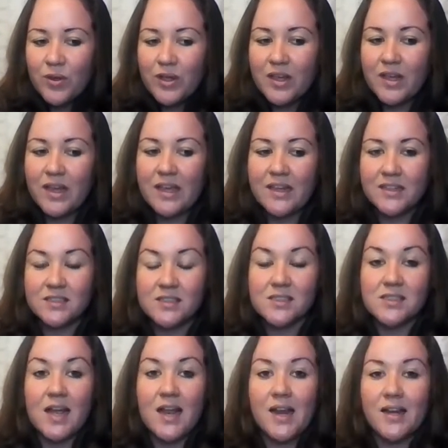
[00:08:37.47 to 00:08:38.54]
we in a
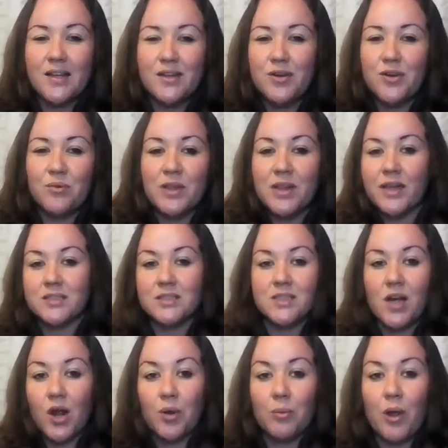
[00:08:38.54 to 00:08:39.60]
society, you know, we like to
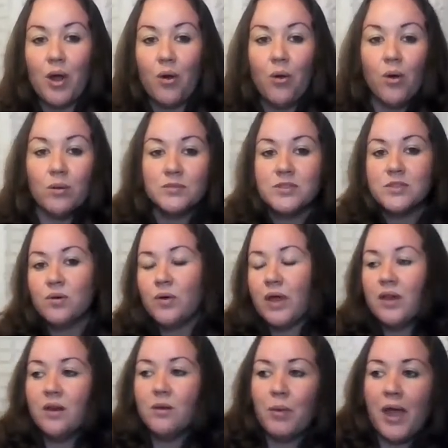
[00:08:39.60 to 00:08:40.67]
talk about, oh, I'm so
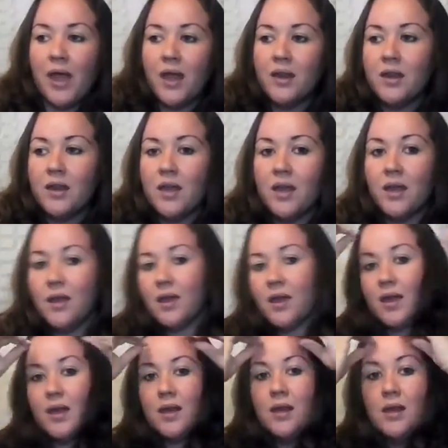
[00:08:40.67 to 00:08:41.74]
independent.
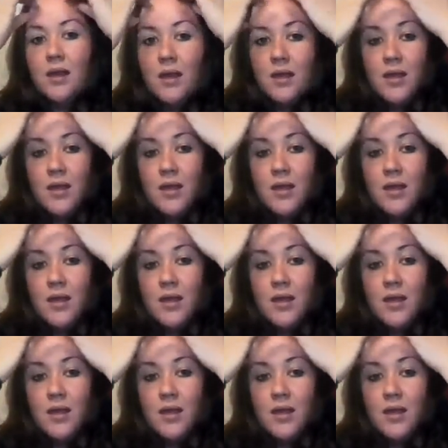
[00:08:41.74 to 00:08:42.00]
And